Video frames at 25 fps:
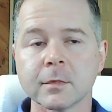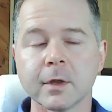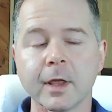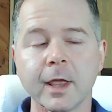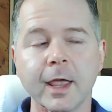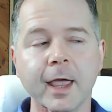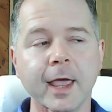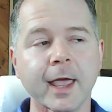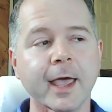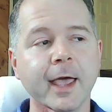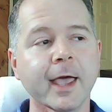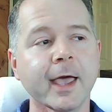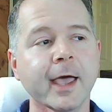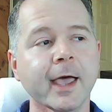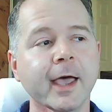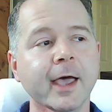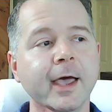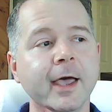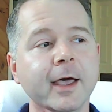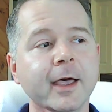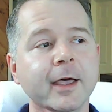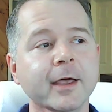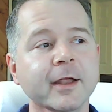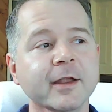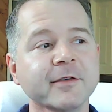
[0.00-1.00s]

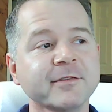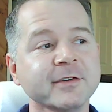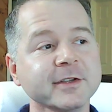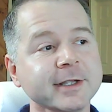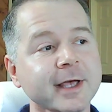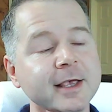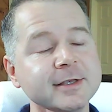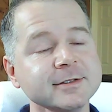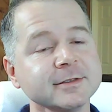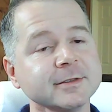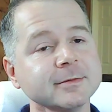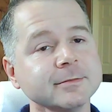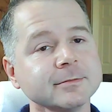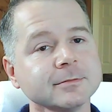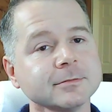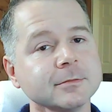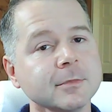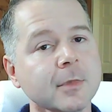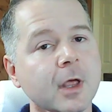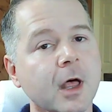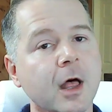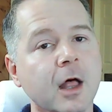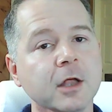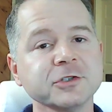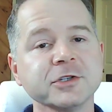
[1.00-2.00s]
and if it doesn't,
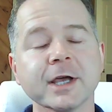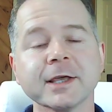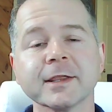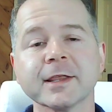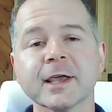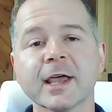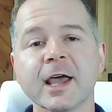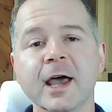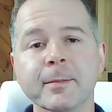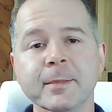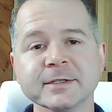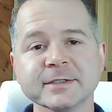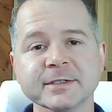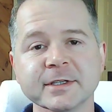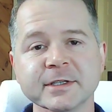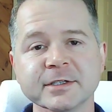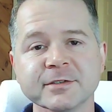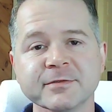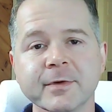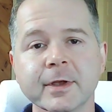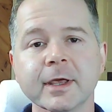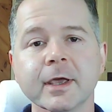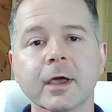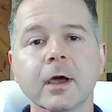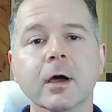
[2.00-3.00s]
I'll check the comments in this
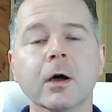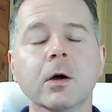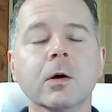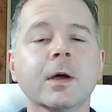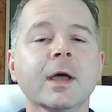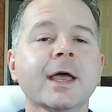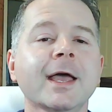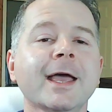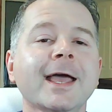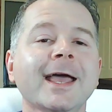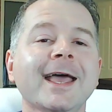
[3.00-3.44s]
video,